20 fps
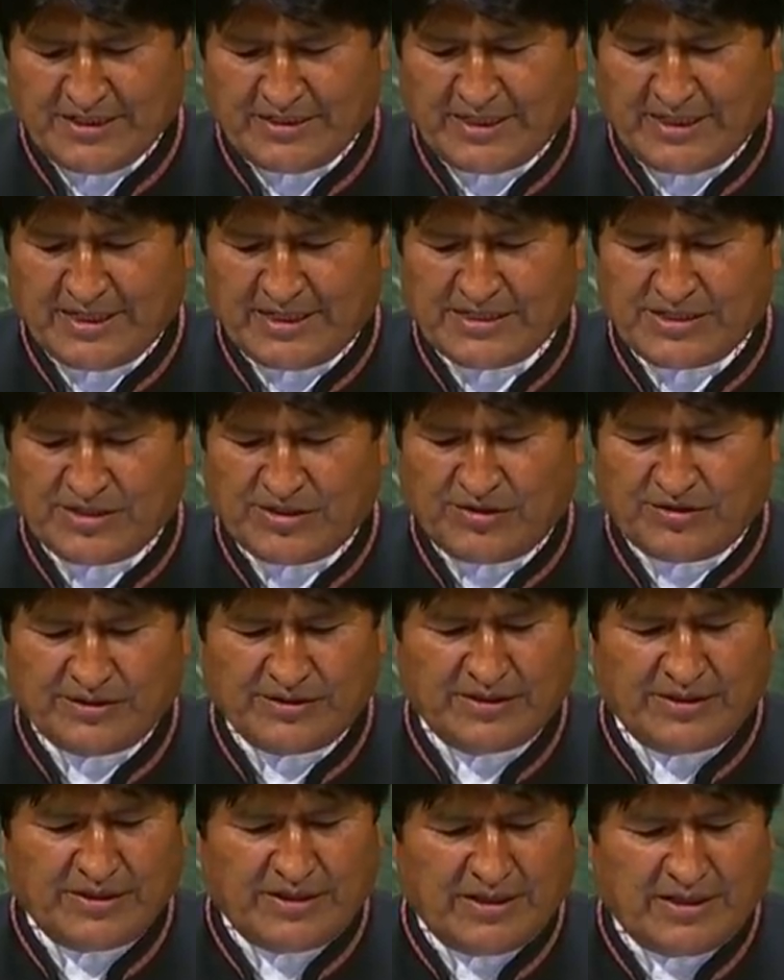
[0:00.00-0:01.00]
of
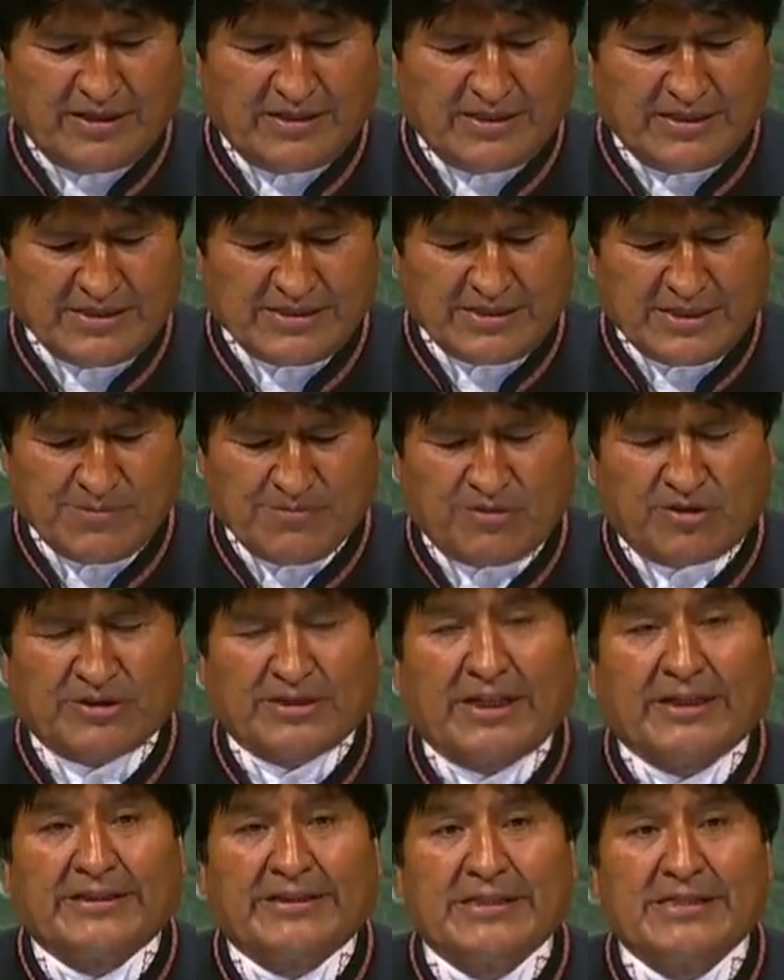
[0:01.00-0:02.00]
congratulating you
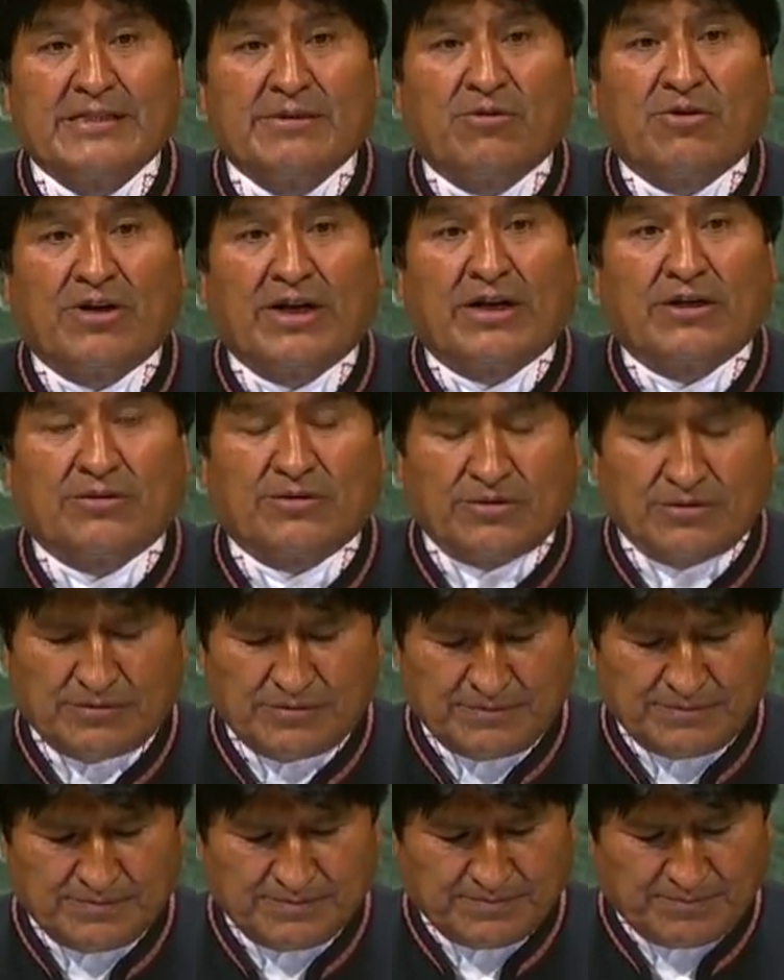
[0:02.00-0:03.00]
on your
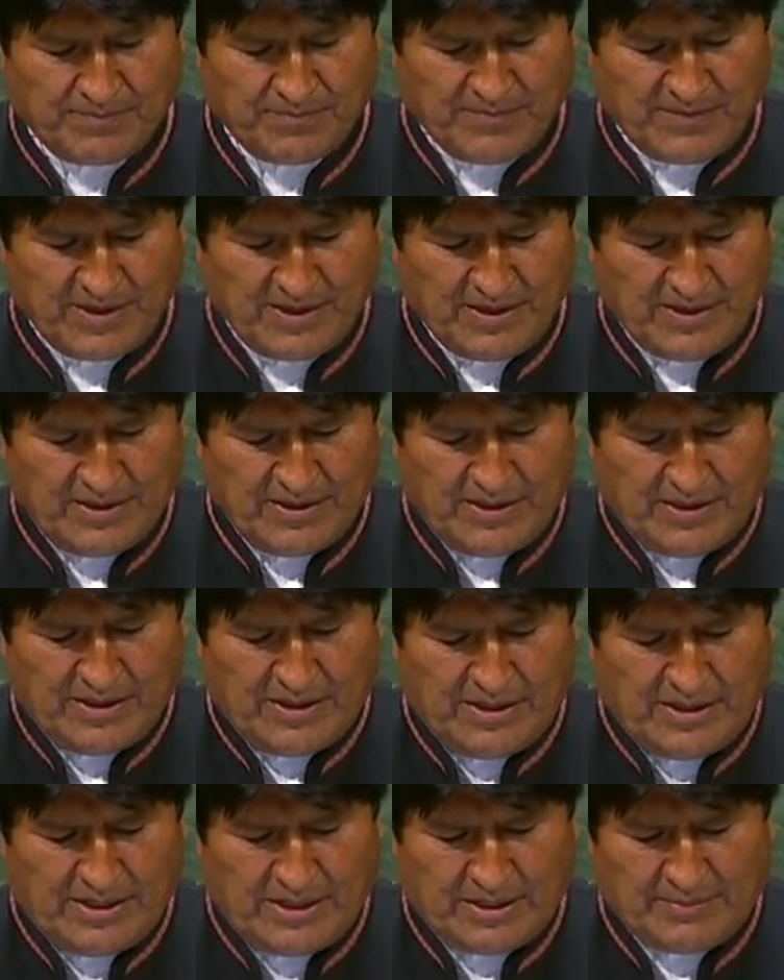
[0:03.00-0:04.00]
election to this very
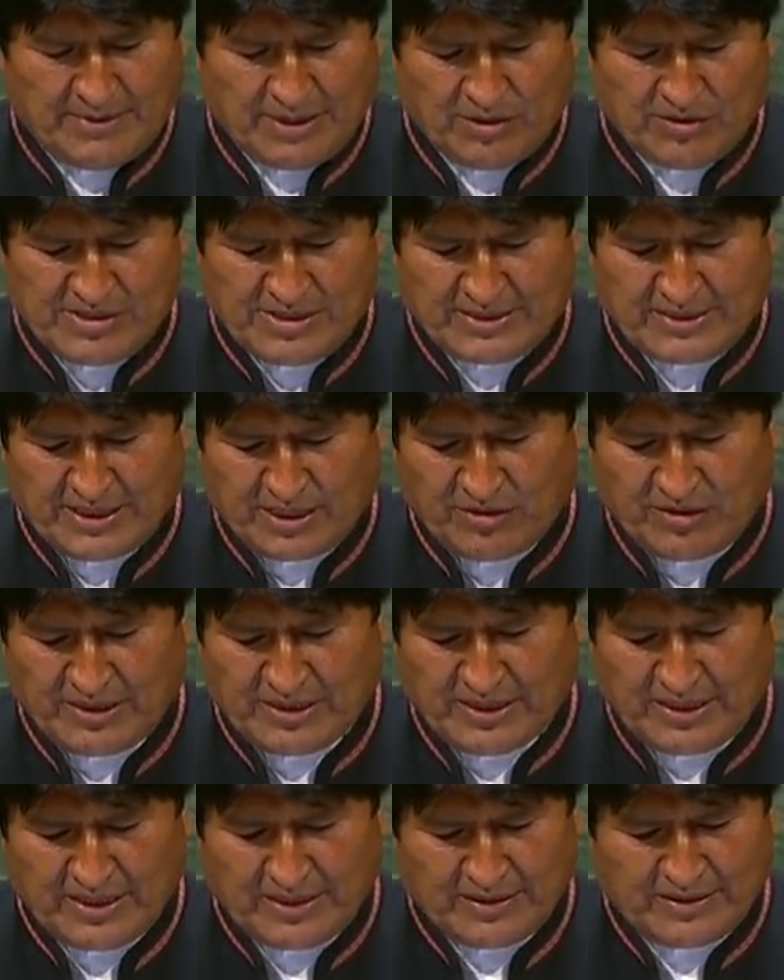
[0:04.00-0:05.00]
important
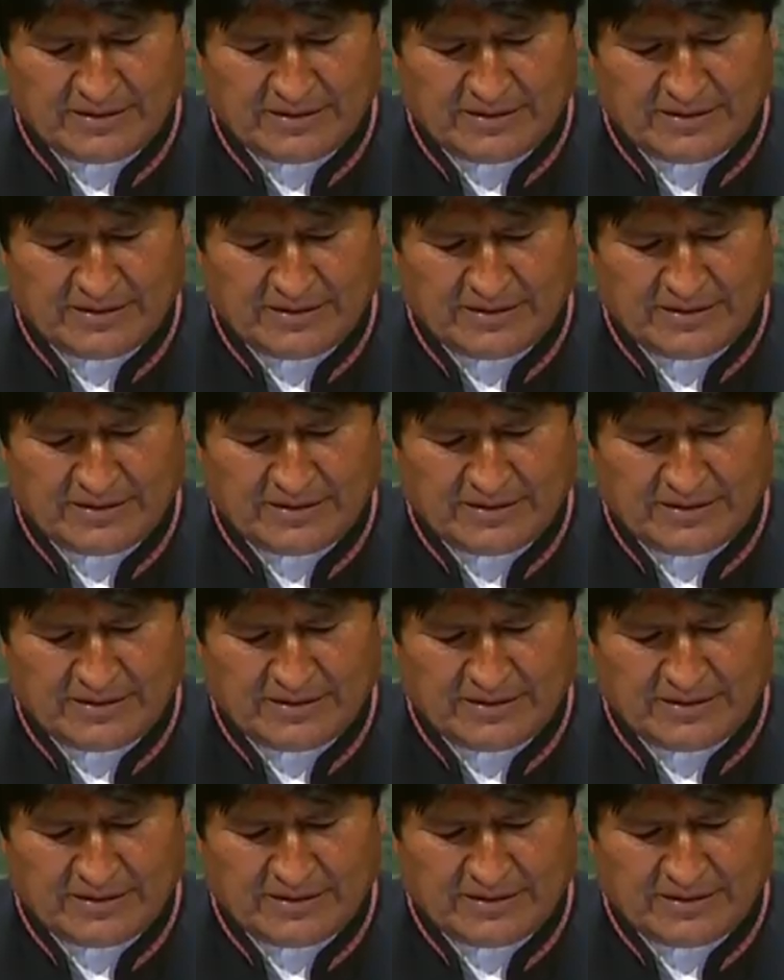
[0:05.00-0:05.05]
post.